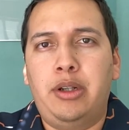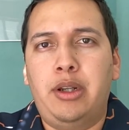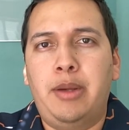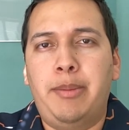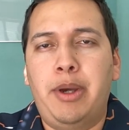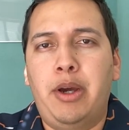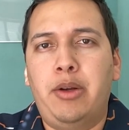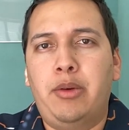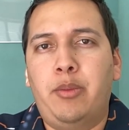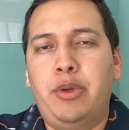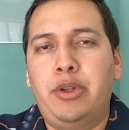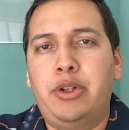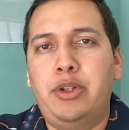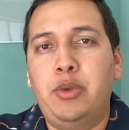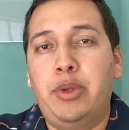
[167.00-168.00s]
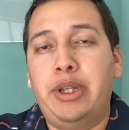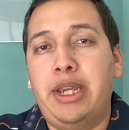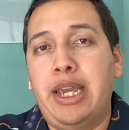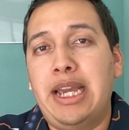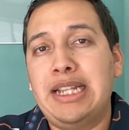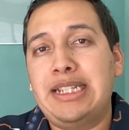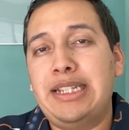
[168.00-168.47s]
about when you're doing
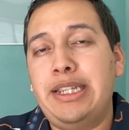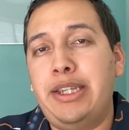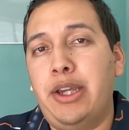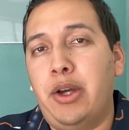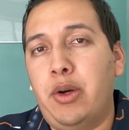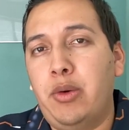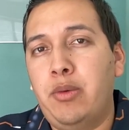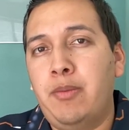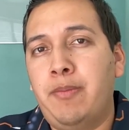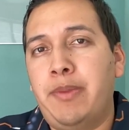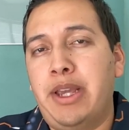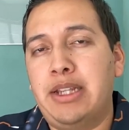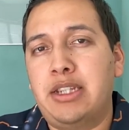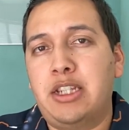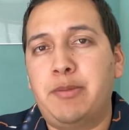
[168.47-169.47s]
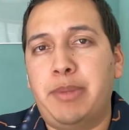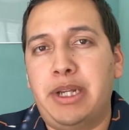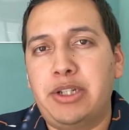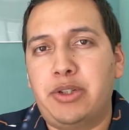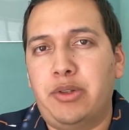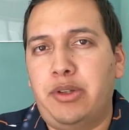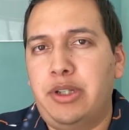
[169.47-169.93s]
SEO as a
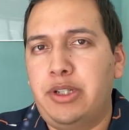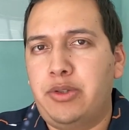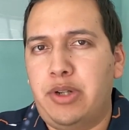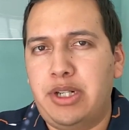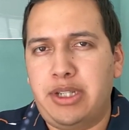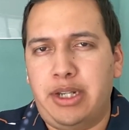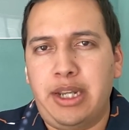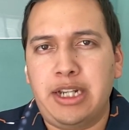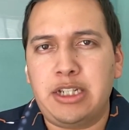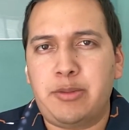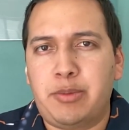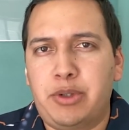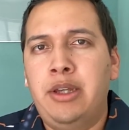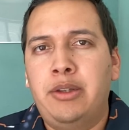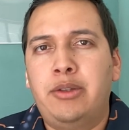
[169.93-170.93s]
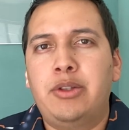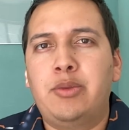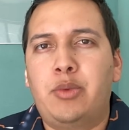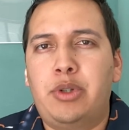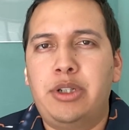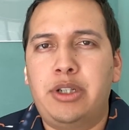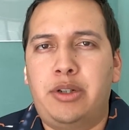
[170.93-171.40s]
specialist or as an expert. Those
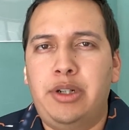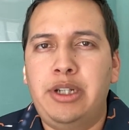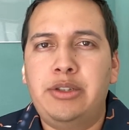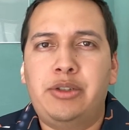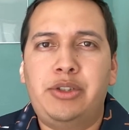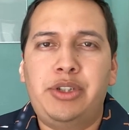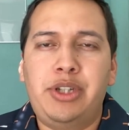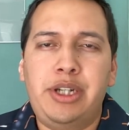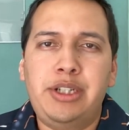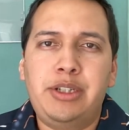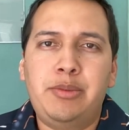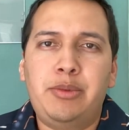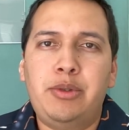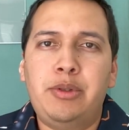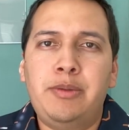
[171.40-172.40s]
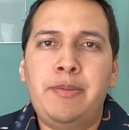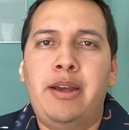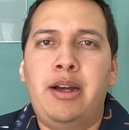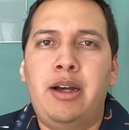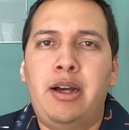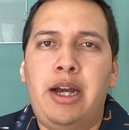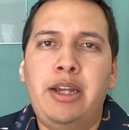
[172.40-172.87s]
words are interchangeable.
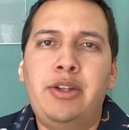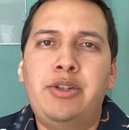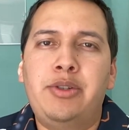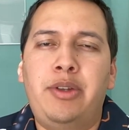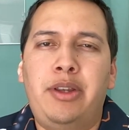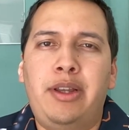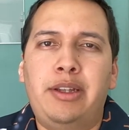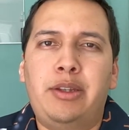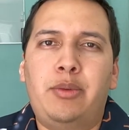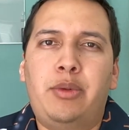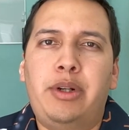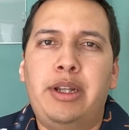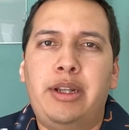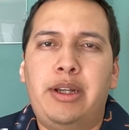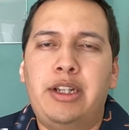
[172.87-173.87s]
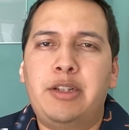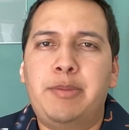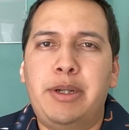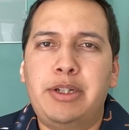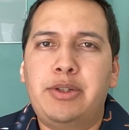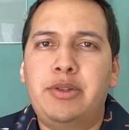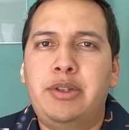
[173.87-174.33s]
I usually like the word
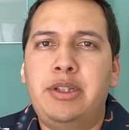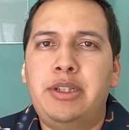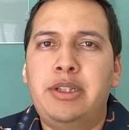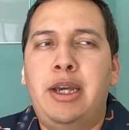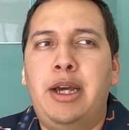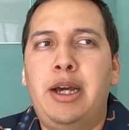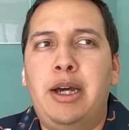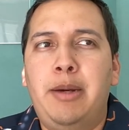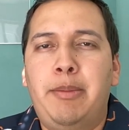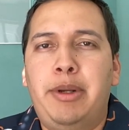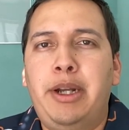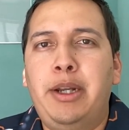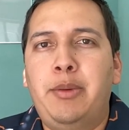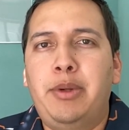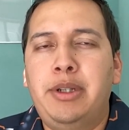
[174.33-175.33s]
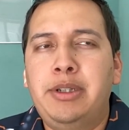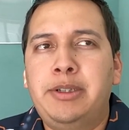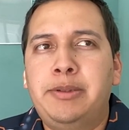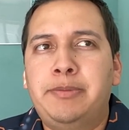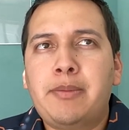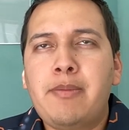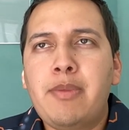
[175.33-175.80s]
specialist, but anyways,
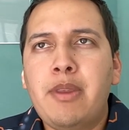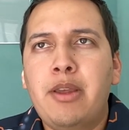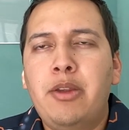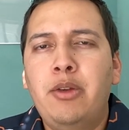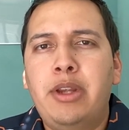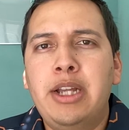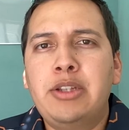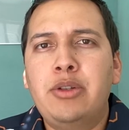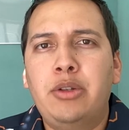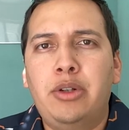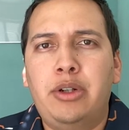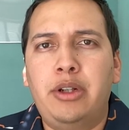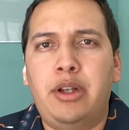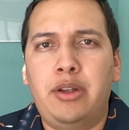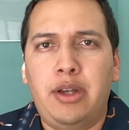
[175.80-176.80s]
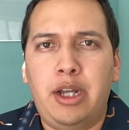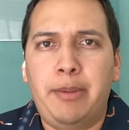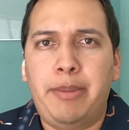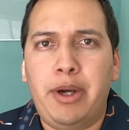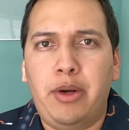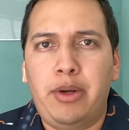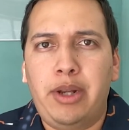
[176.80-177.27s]
you get to learn a lot about